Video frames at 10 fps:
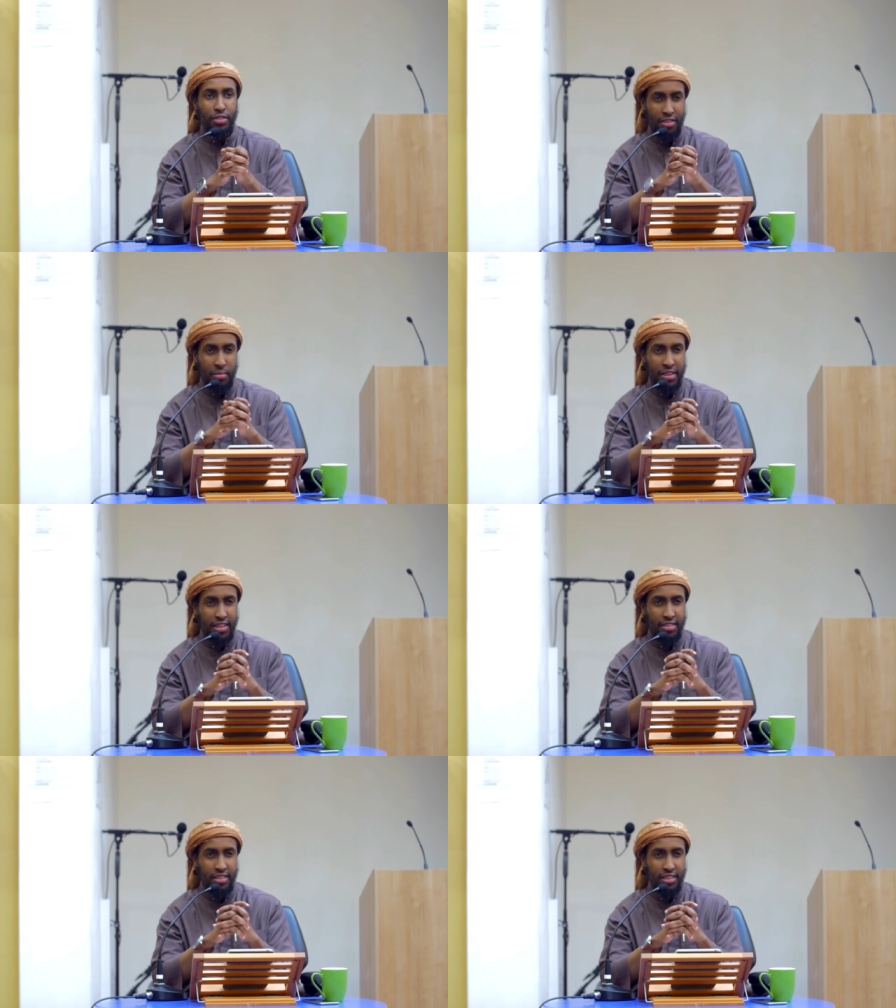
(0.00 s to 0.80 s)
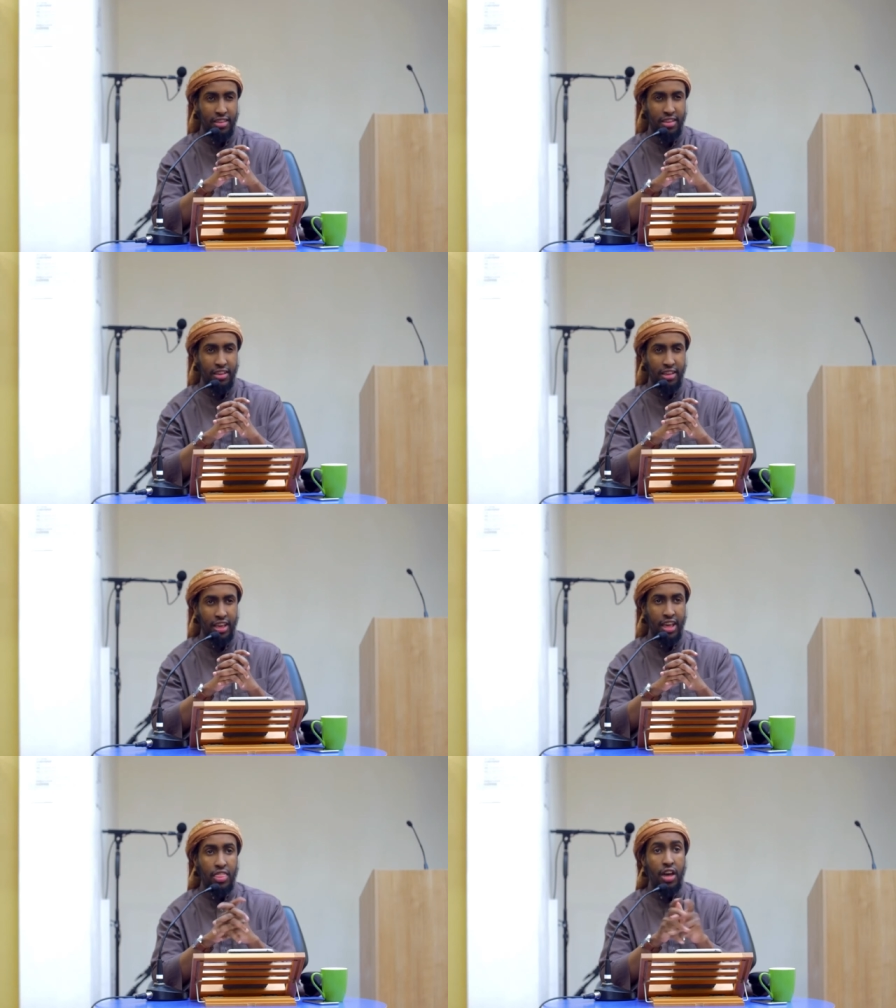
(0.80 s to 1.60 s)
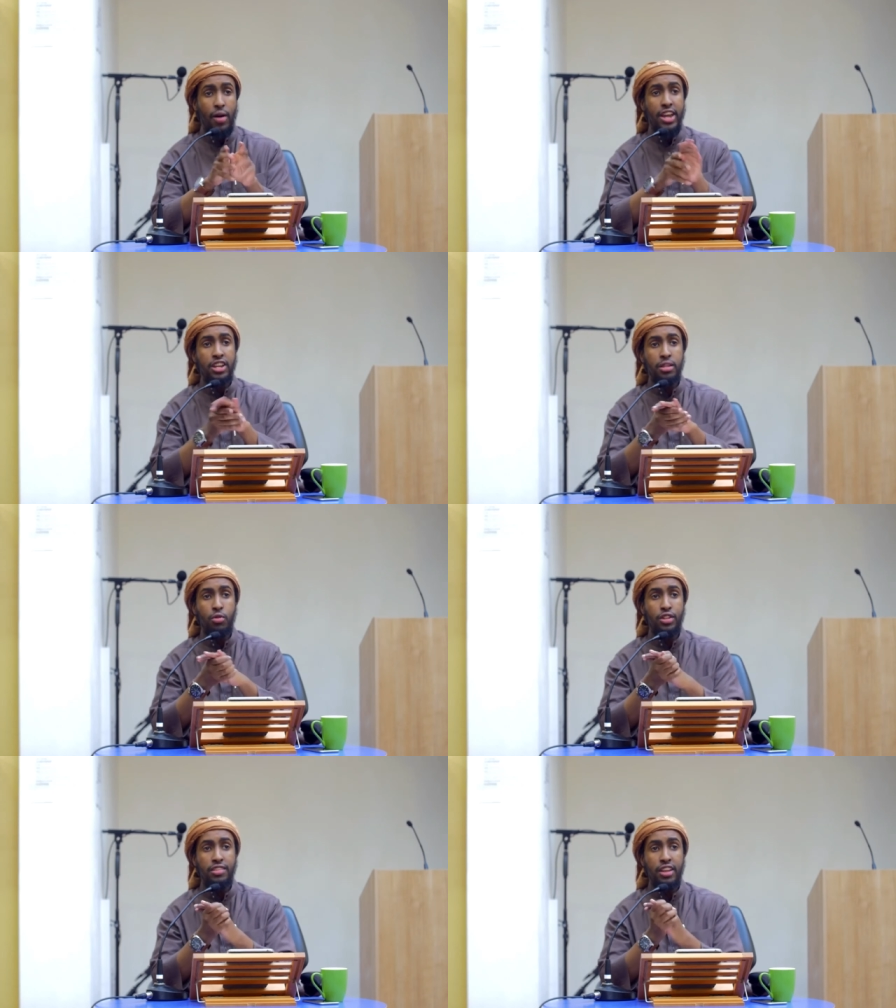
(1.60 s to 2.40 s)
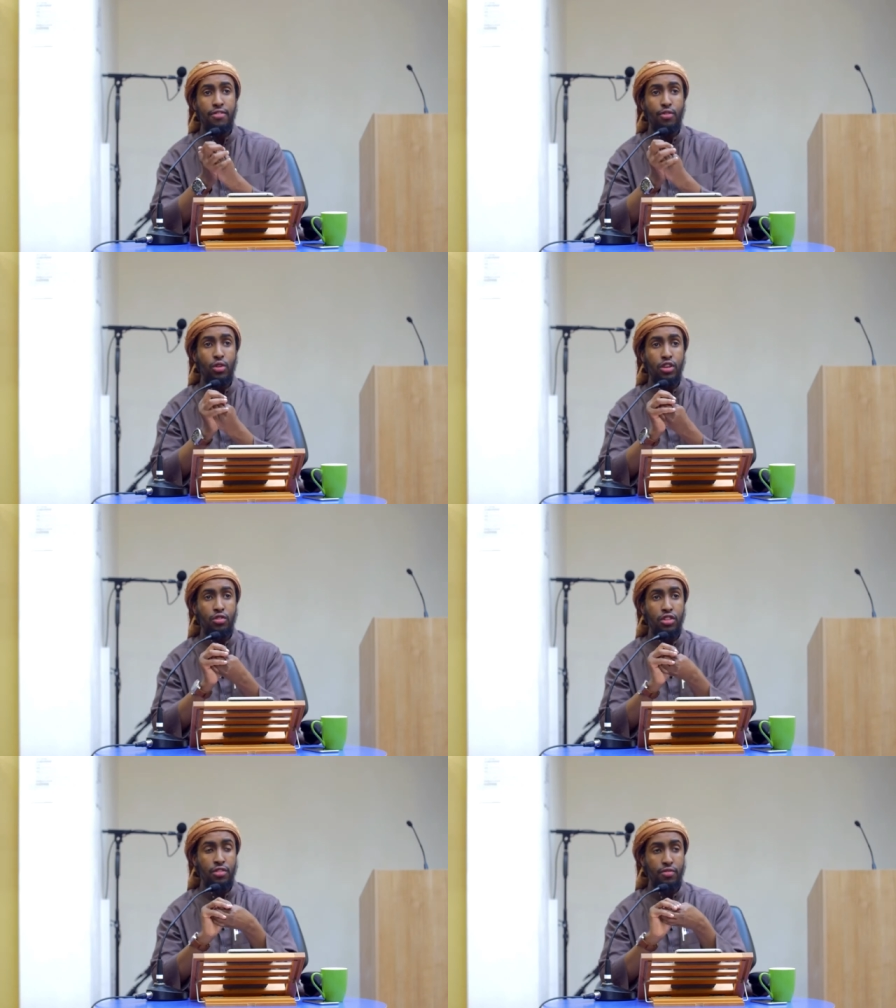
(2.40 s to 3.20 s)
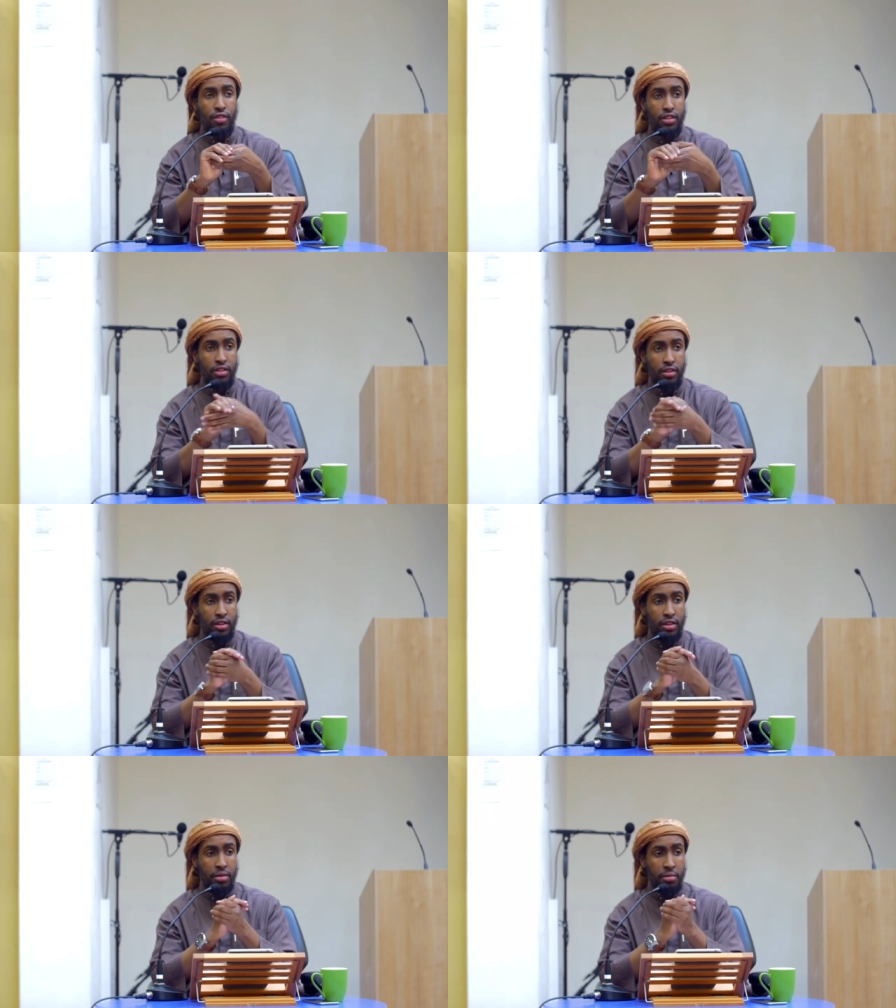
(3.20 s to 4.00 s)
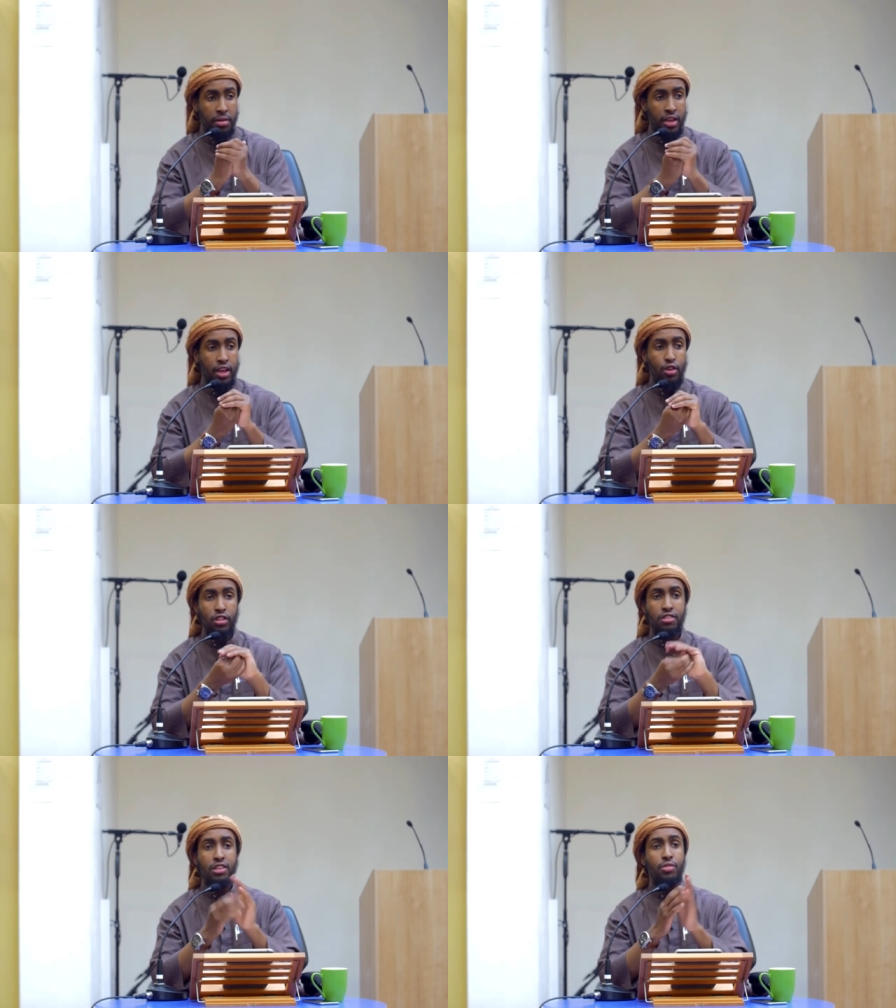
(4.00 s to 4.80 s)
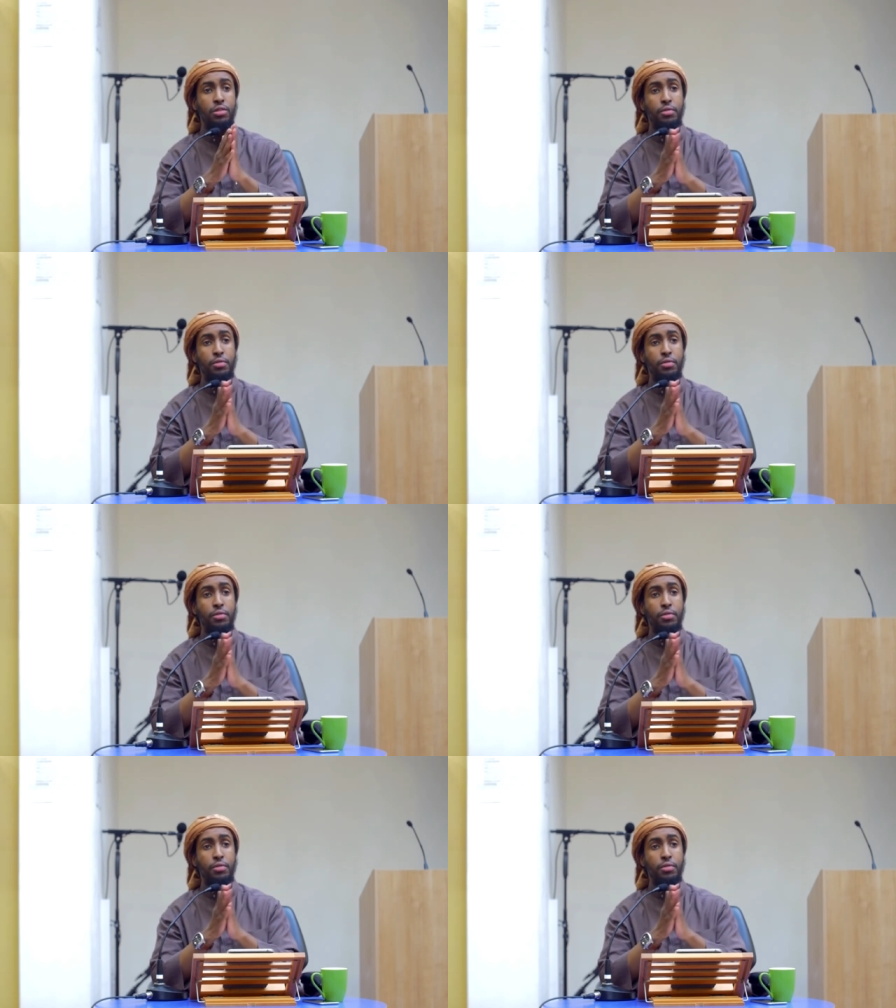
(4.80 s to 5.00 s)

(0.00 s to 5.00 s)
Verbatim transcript: Does that make sense? The Khawarij and the Mu'tazila fall into the, the uh, not distinguishing